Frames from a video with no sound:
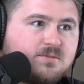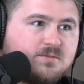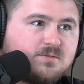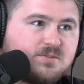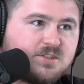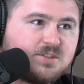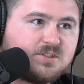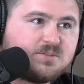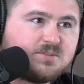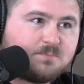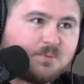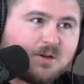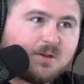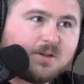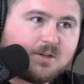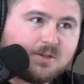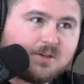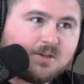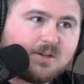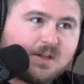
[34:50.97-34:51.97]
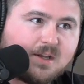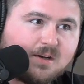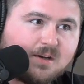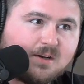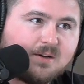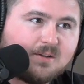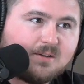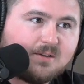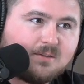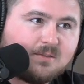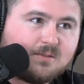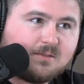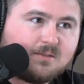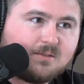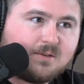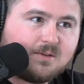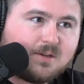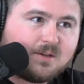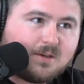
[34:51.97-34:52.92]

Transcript: she's probably a good candidate. You,